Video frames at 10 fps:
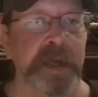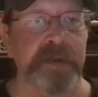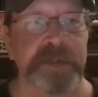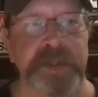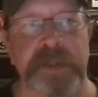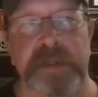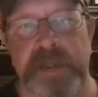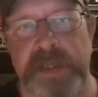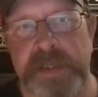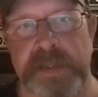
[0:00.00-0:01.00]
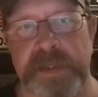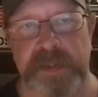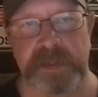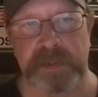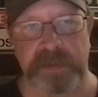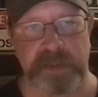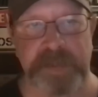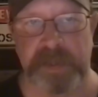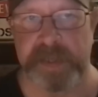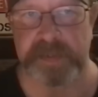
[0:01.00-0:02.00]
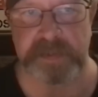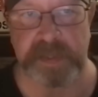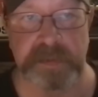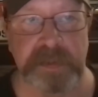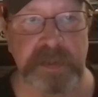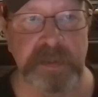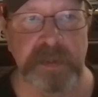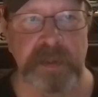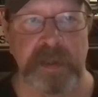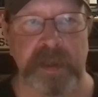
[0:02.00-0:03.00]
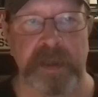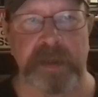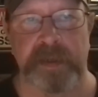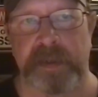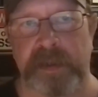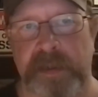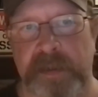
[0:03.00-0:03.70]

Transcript: hydrogen is a good lifting gas. It's excellent, and it